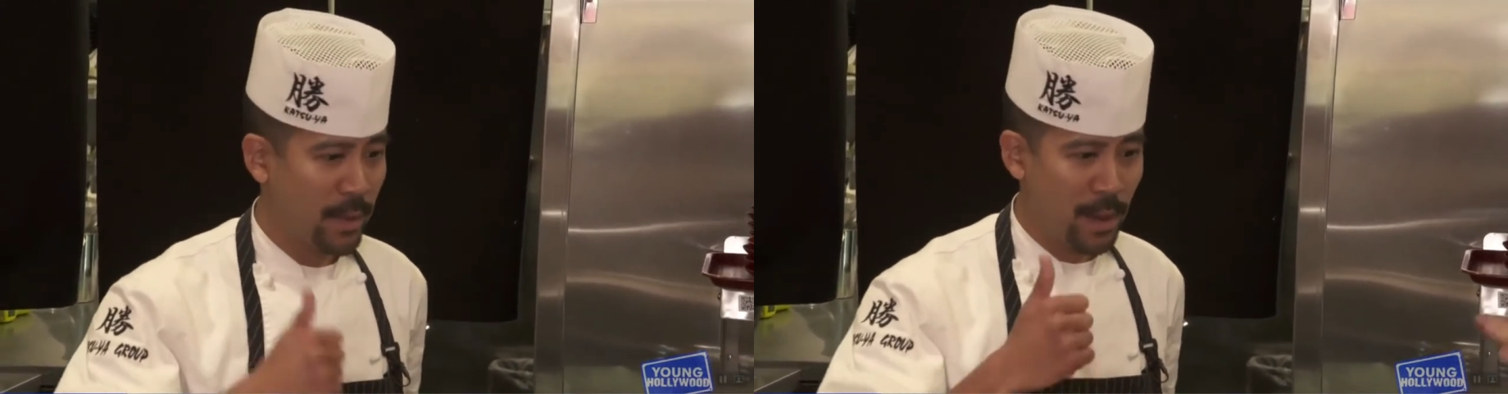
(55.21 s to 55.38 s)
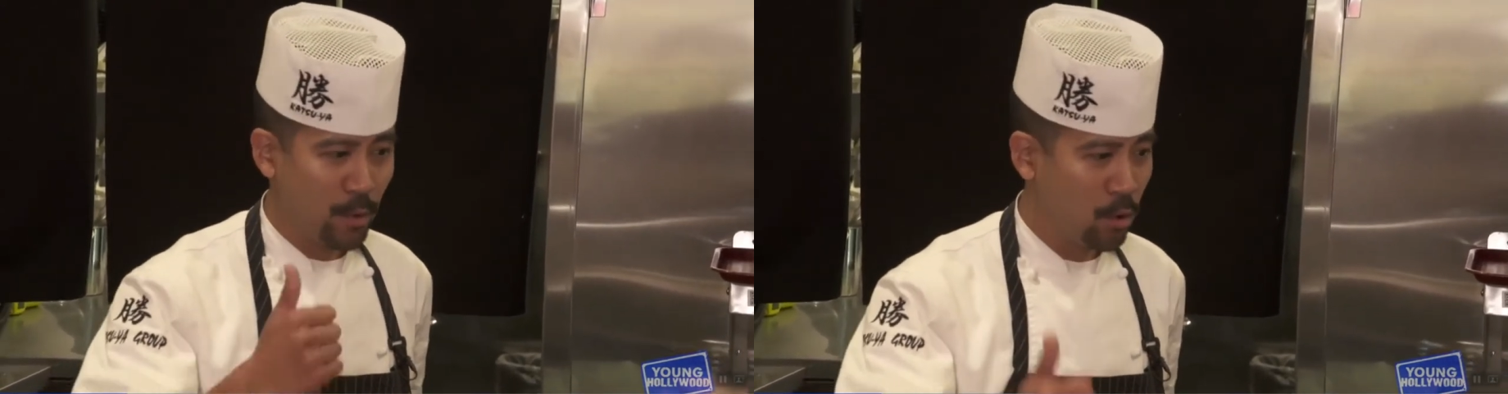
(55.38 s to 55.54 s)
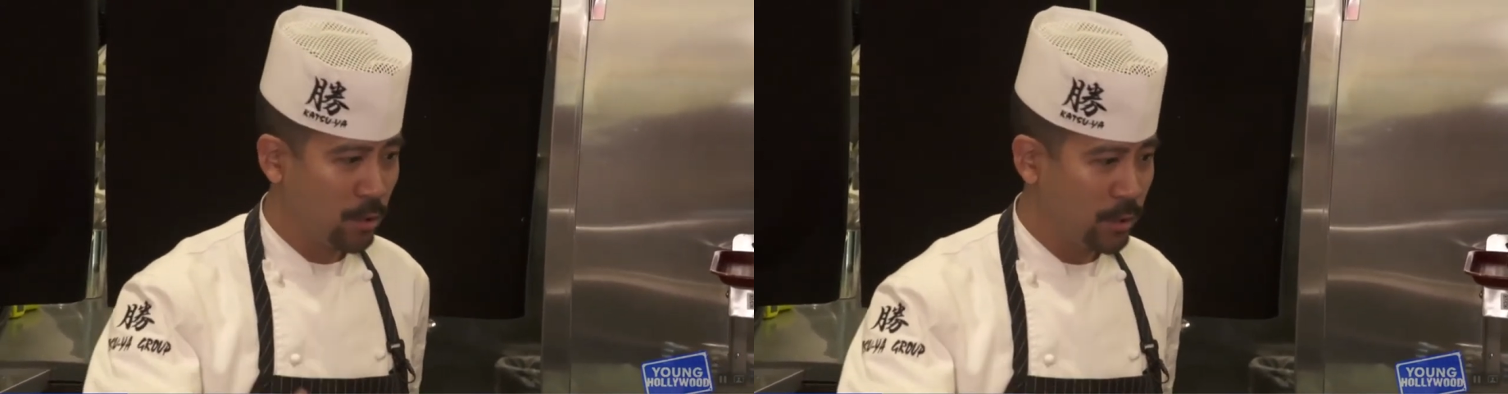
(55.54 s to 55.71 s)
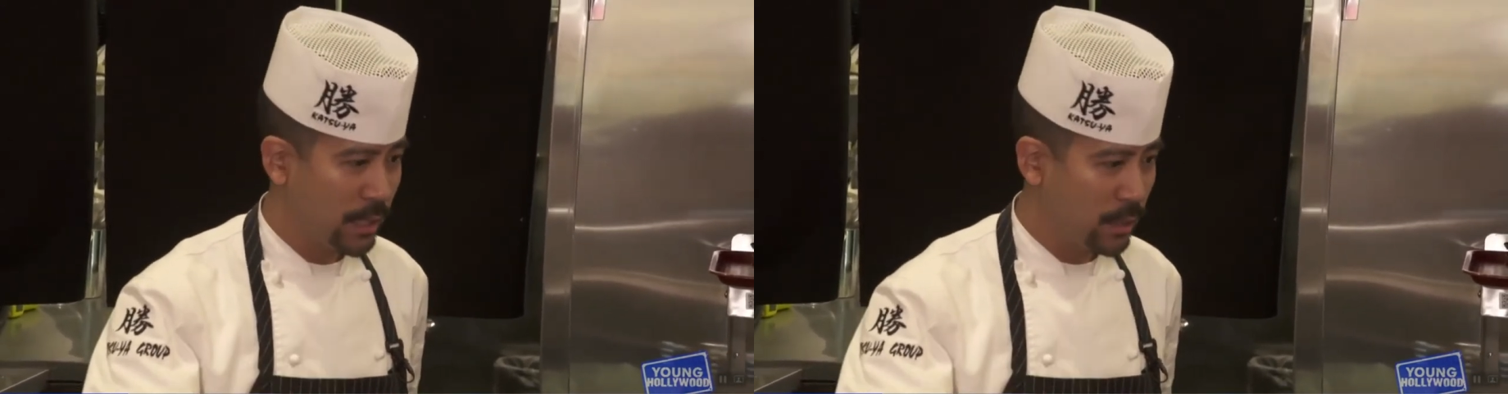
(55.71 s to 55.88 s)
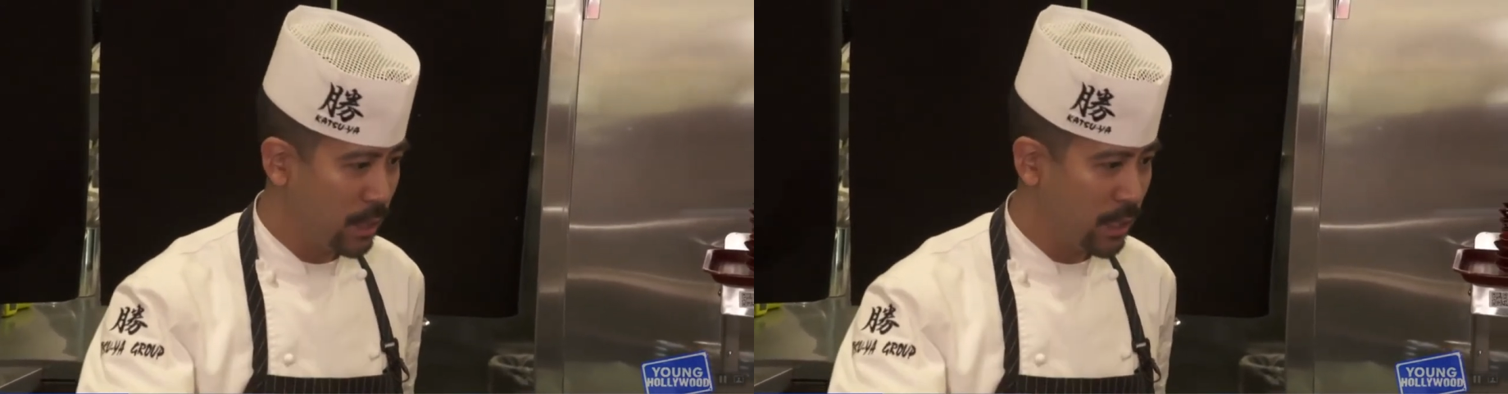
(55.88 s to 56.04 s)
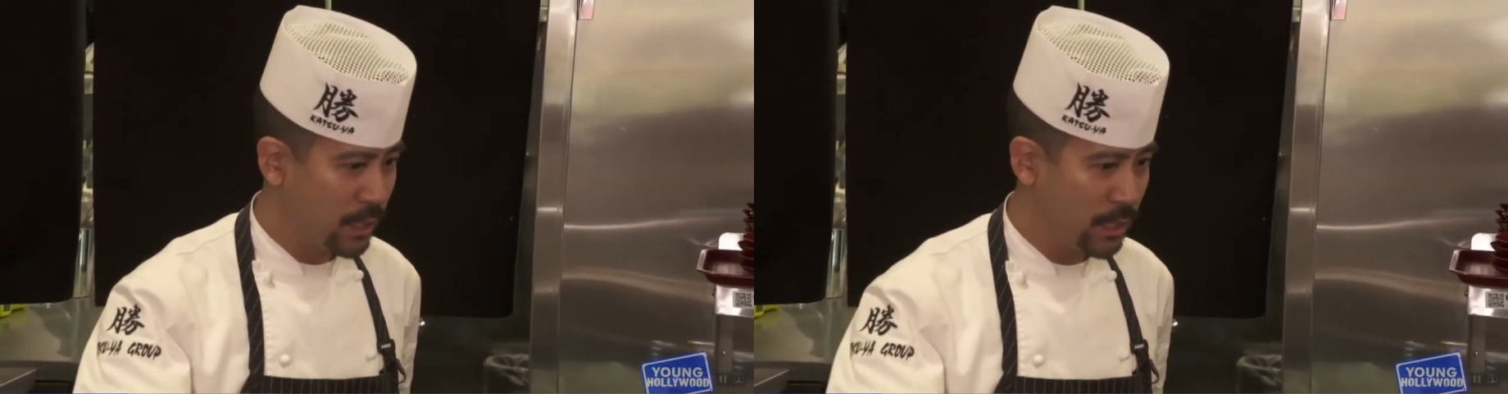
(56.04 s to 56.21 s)
apple and
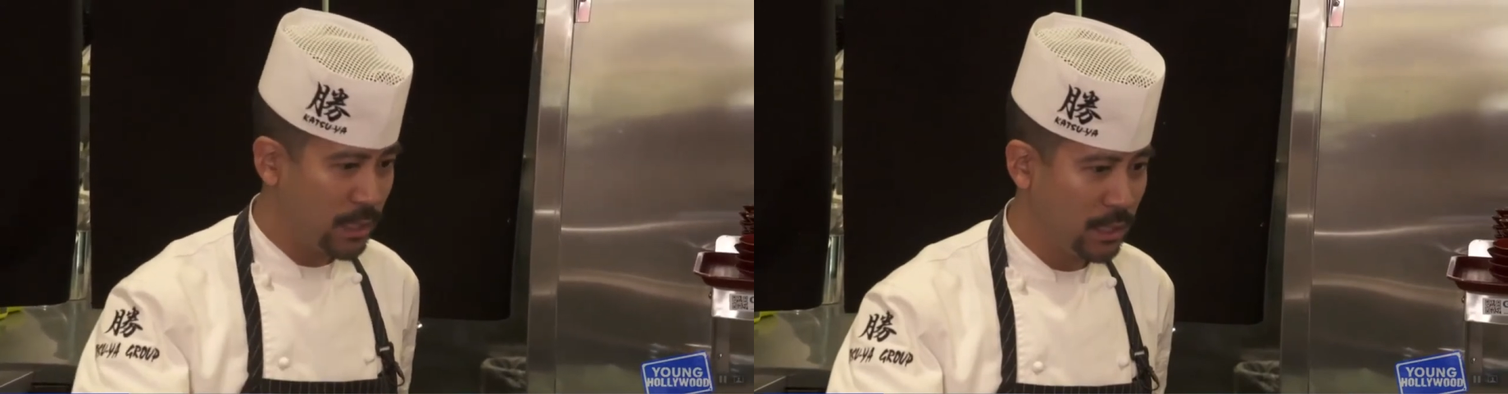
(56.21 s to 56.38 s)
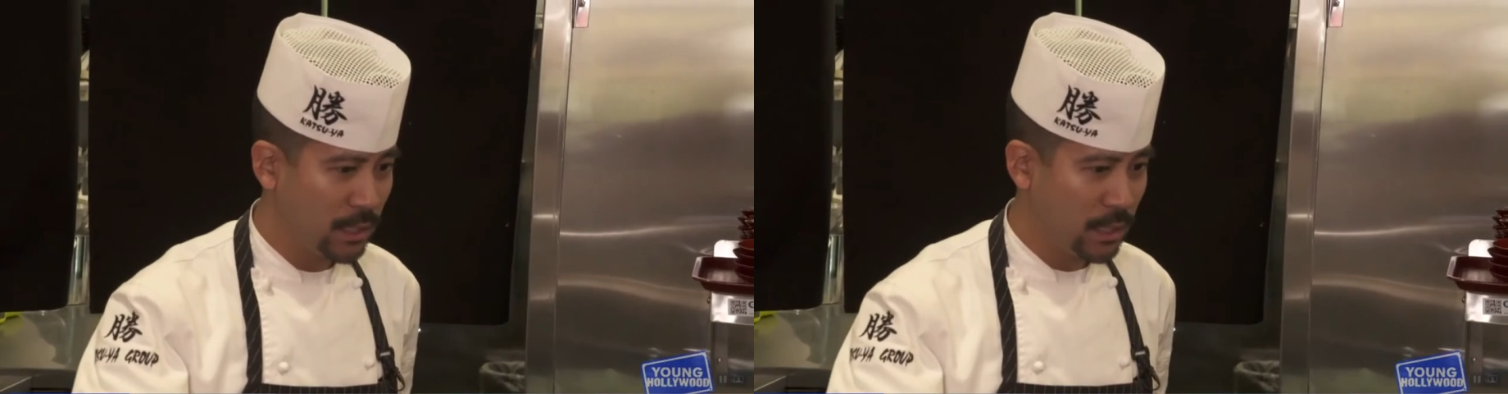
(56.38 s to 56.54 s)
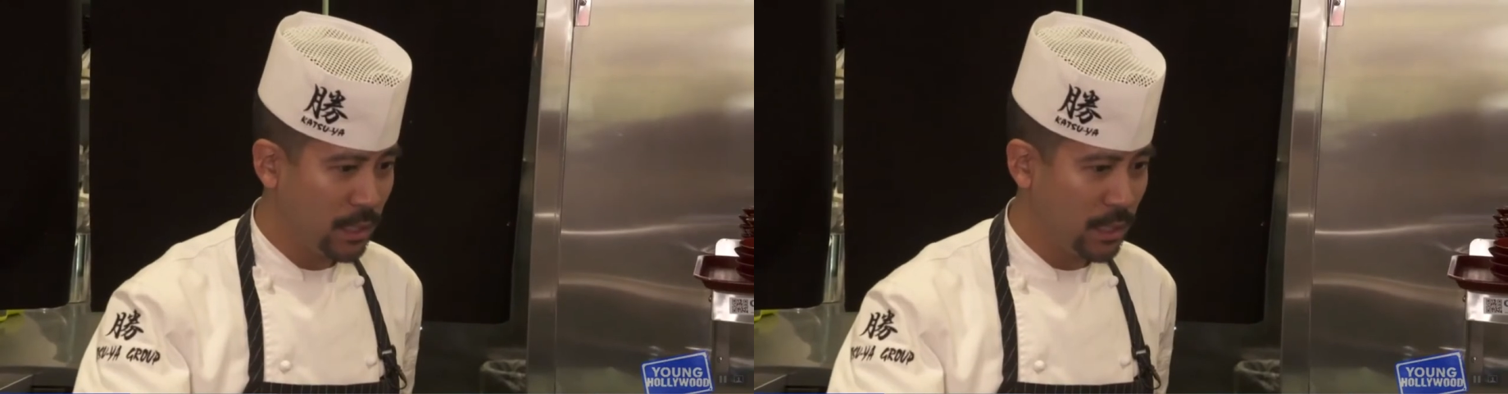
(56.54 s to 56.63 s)
onion